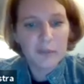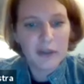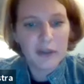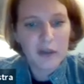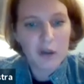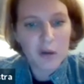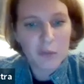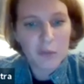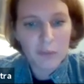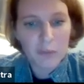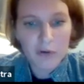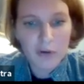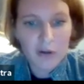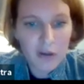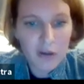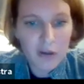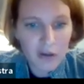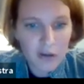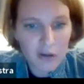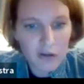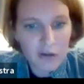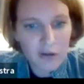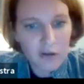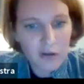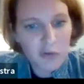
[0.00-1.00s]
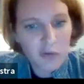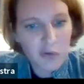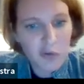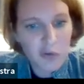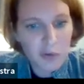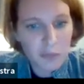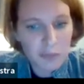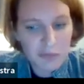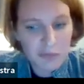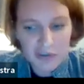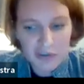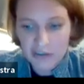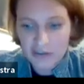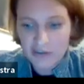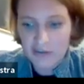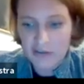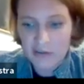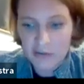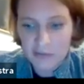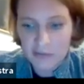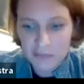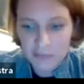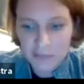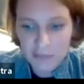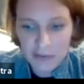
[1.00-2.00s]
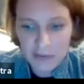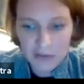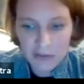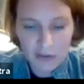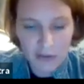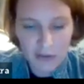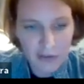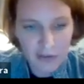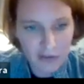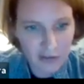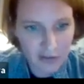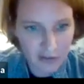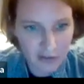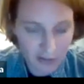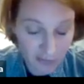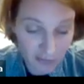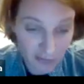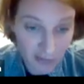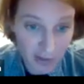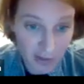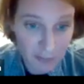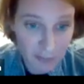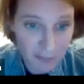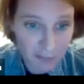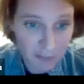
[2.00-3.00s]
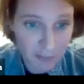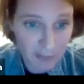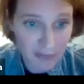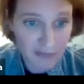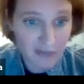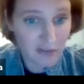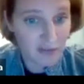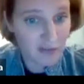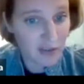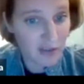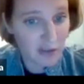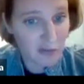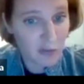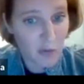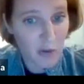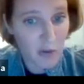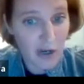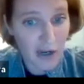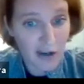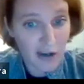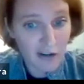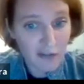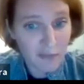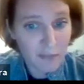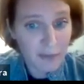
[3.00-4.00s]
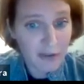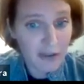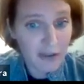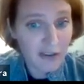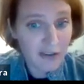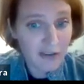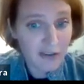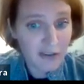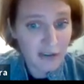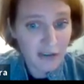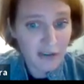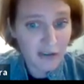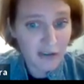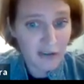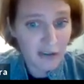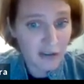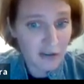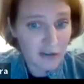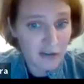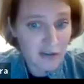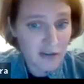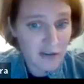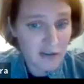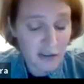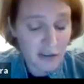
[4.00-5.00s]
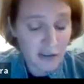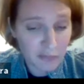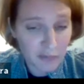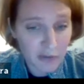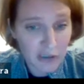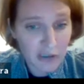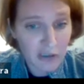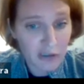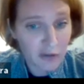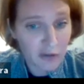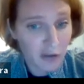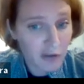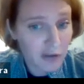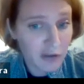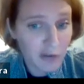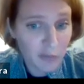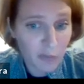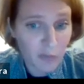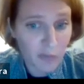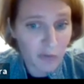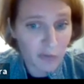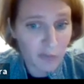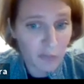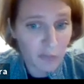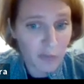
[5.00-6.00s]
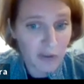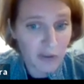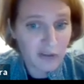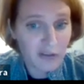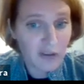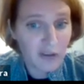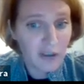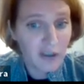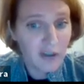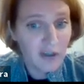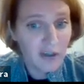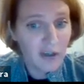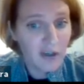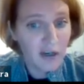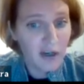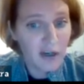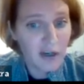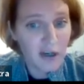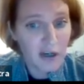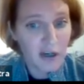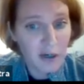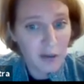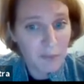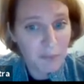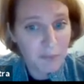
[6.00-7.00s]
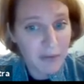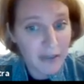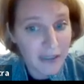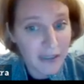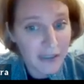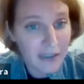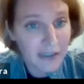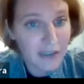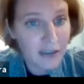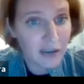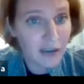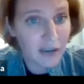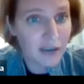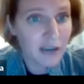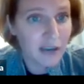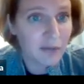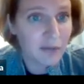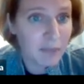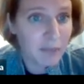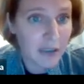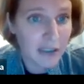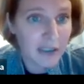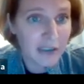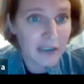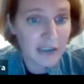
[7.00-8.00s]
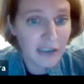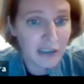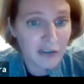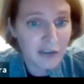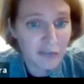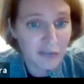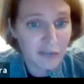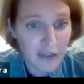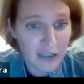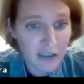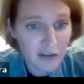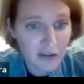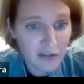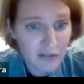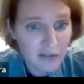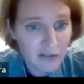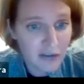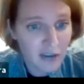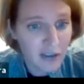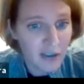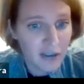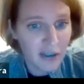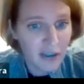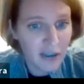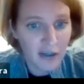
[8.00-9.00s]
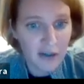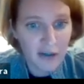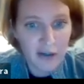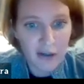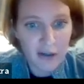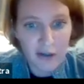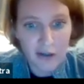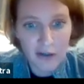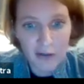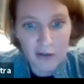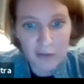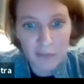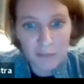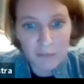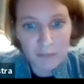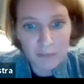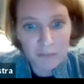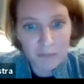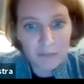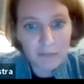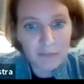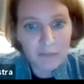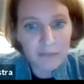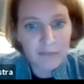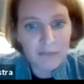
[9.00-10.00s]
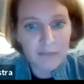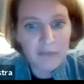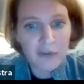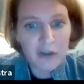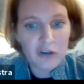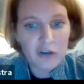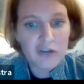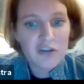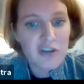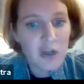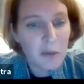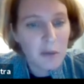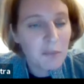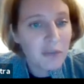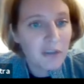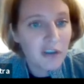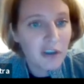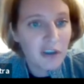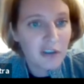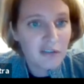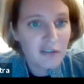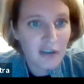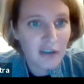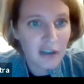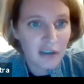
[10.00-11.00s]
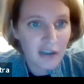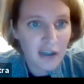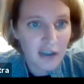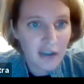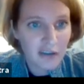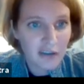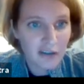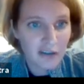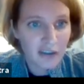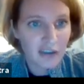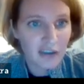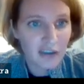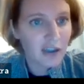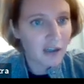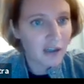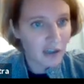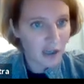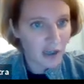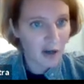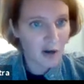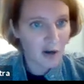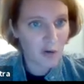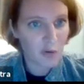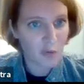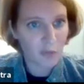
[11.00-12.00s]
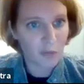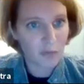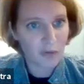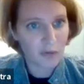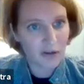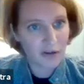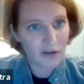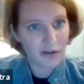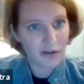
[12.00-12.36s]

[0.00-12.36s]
bit on your objective and the type of business that you have. But I think there's definitely nothing wrong with planning in advance. There are some things that I think allow